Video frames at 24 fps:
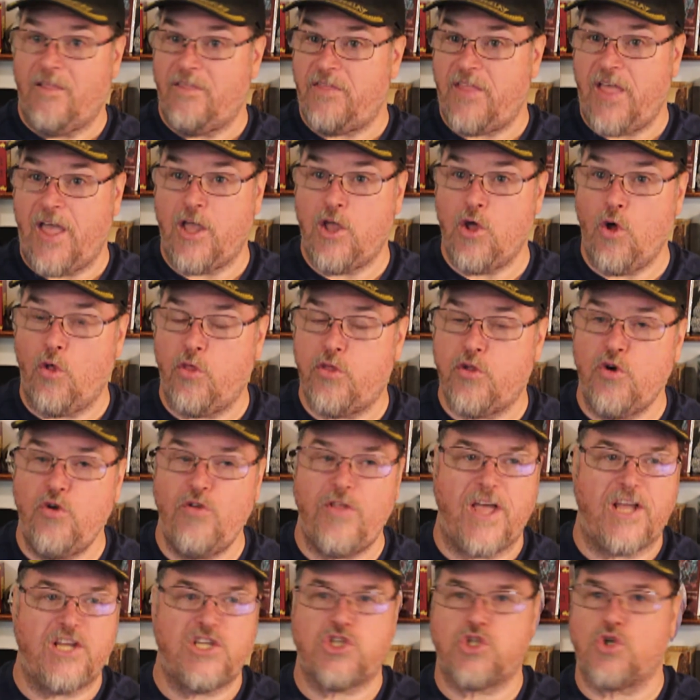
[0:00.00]
They go through,
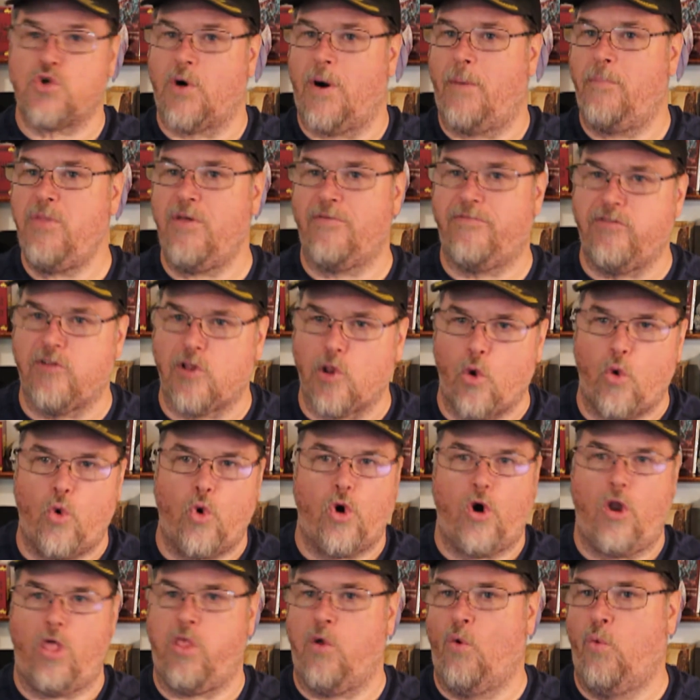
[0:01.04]
they scrub the
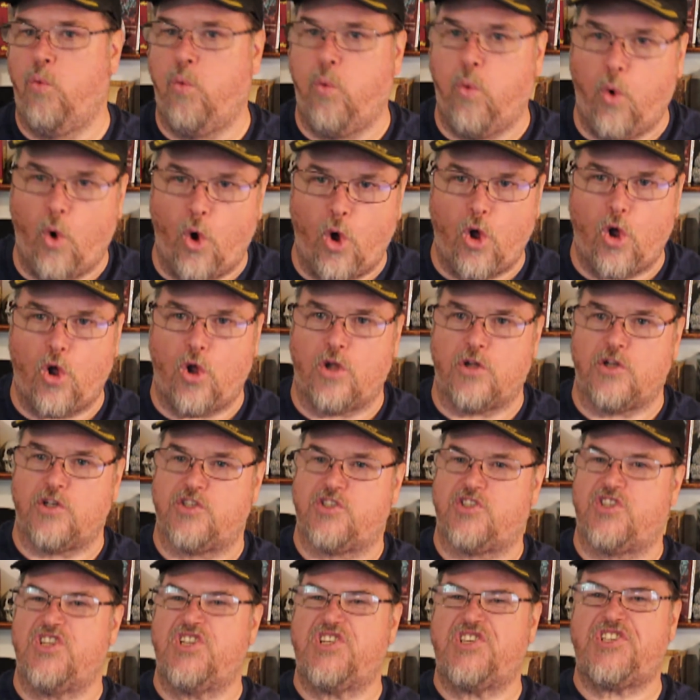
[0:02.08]
floor, the
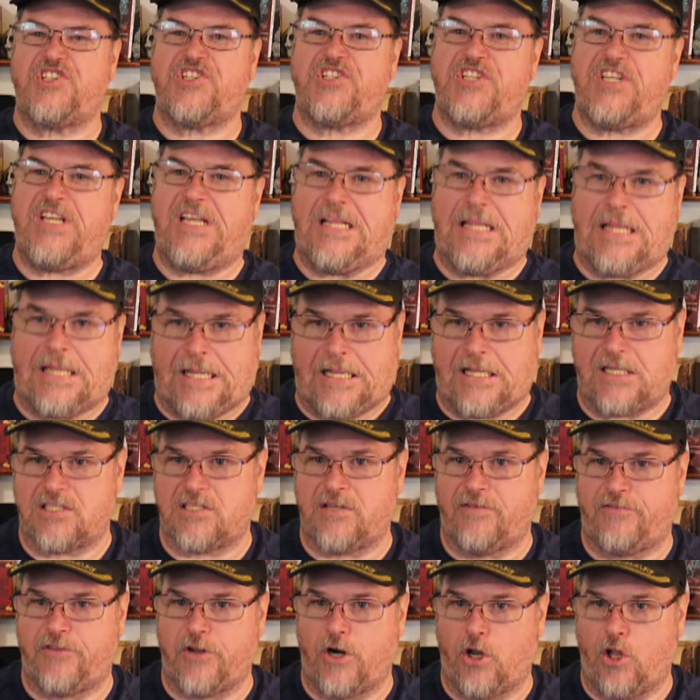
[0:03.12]
walls, the ceilings
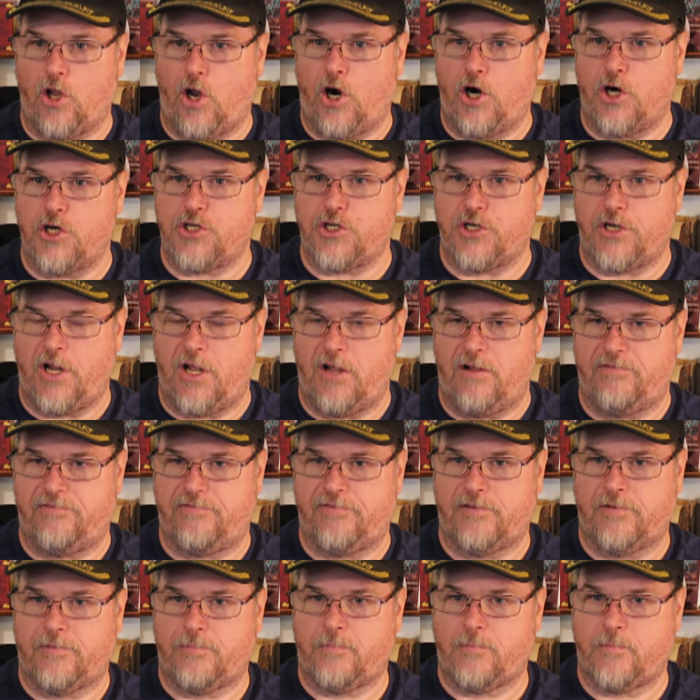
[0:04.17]
if they're large enough.